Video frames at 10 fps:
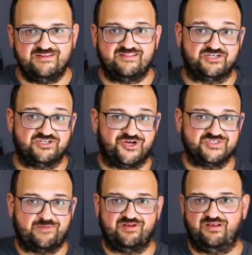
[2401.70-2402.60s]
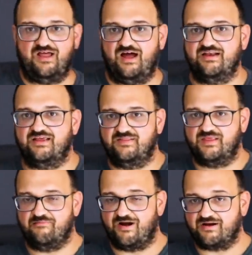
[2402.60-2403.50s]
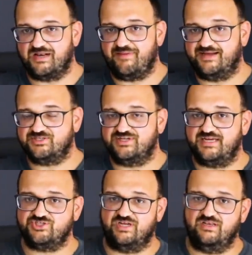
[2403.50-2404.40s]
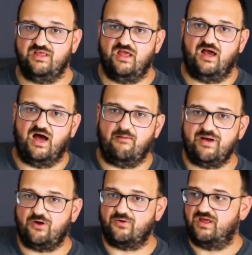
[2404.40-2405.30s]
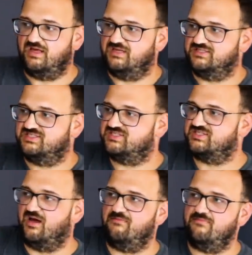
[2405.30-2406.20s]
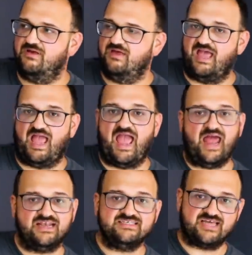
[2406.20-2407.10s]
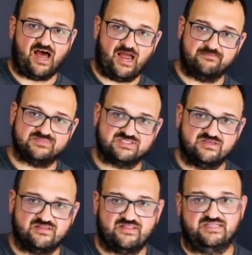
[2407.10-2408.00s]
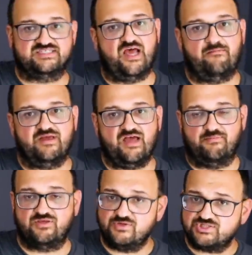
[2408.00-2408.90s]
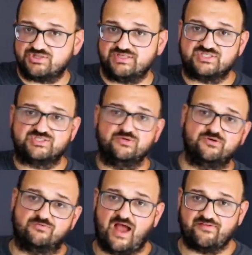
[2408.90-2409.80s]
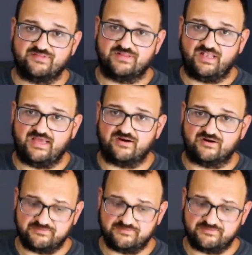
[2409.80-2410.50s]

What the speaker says: that shows up a lot in the American imagination about some end times that's coming up, usually sooner rather than later.